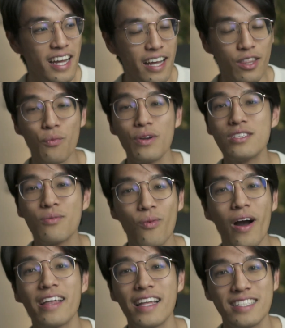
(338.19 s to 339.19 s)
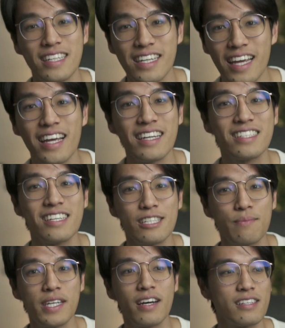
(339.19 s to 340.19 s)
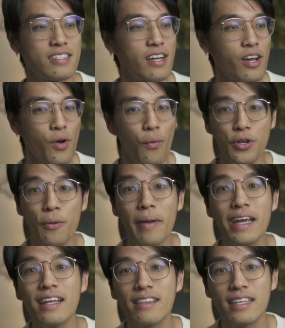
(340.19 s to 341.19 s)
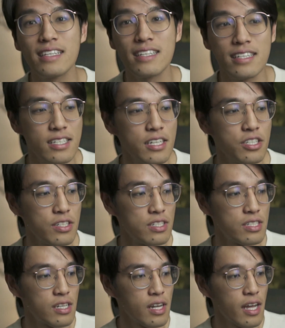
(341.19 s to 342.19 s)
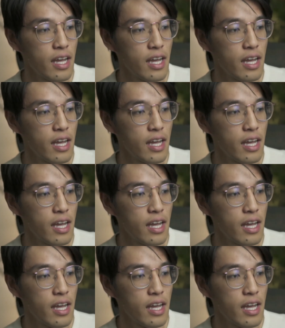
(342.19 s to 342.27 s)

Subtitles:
And the reason why that's the case is because when you're making these decisions